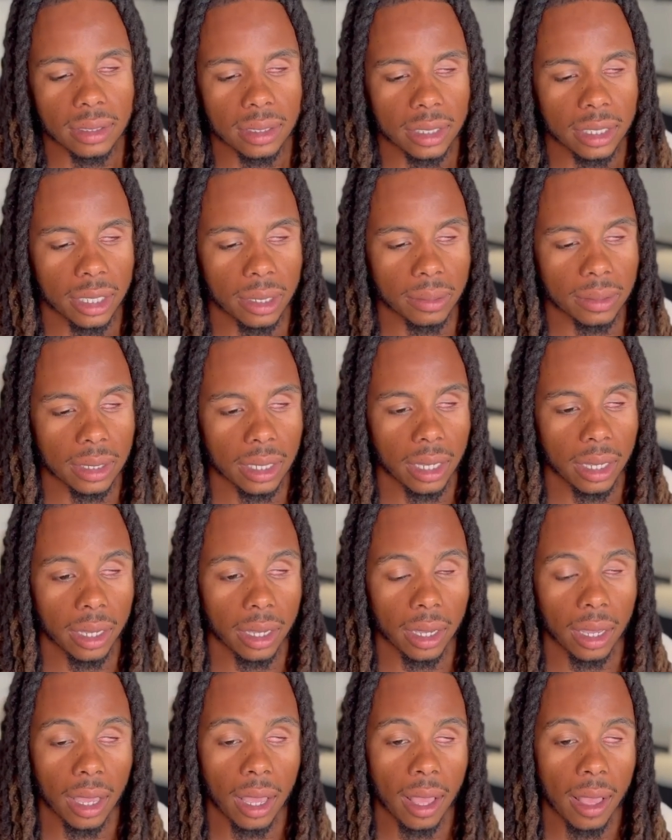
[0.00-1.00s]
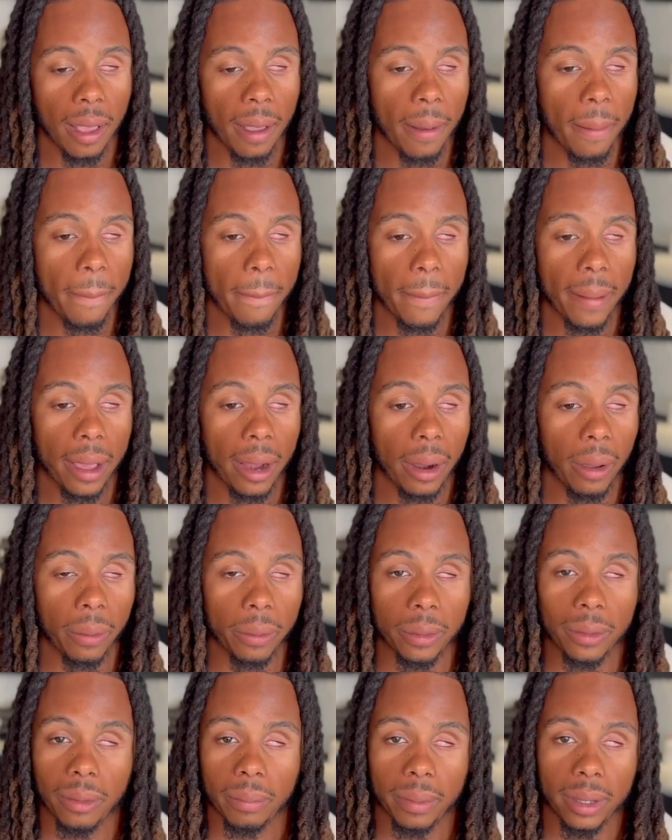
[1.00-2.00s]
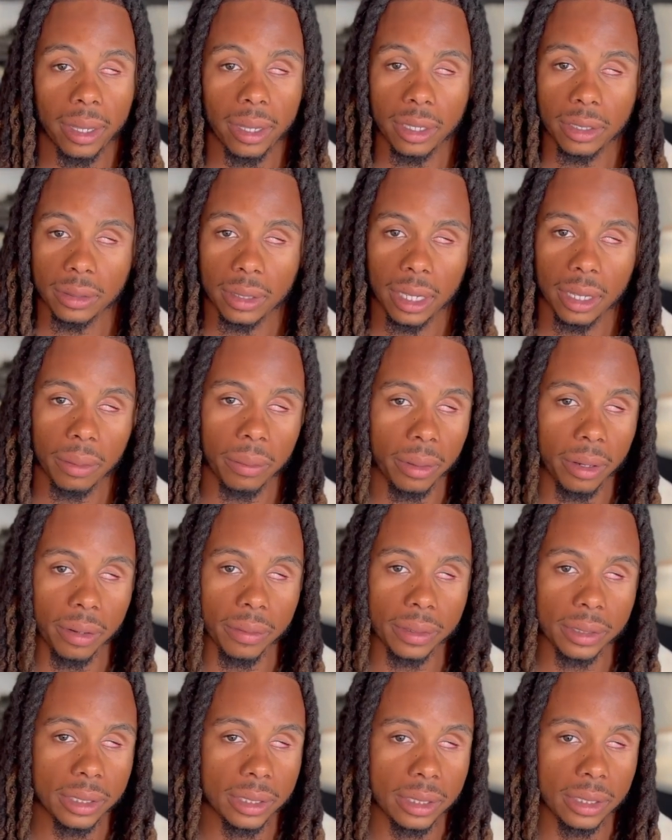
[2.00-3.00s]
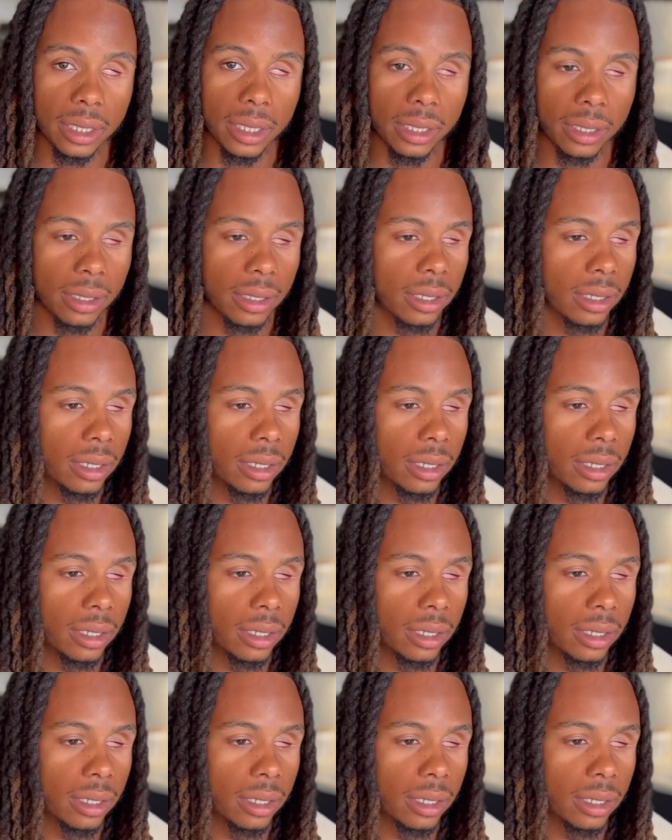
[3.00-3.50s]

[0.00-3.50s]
And he was like, I don't know, man. It's like whatever she said.